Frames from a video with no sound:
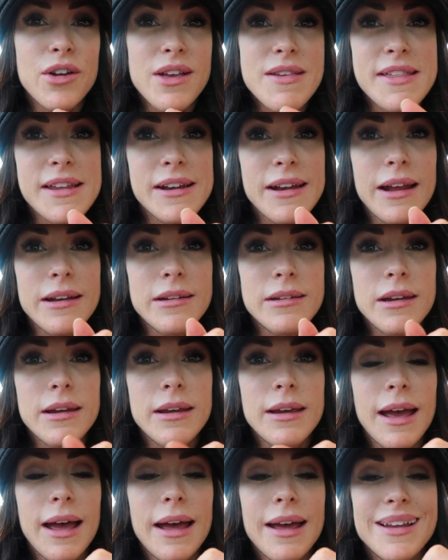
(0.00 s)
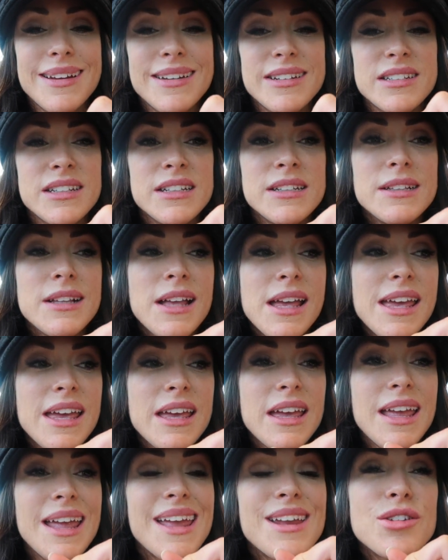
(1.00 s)
transatlantic
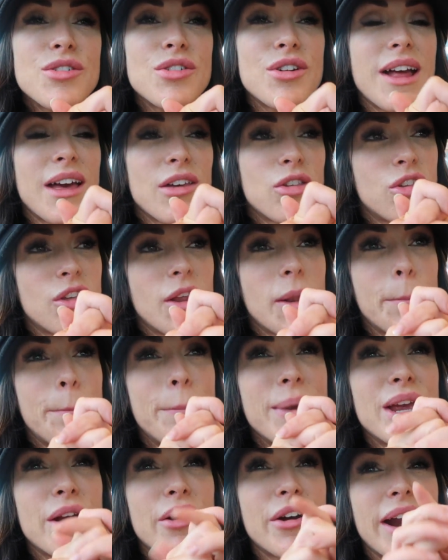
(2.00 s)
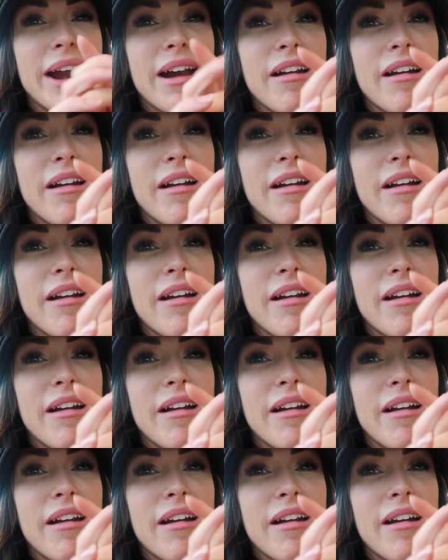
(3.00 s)
and international bigger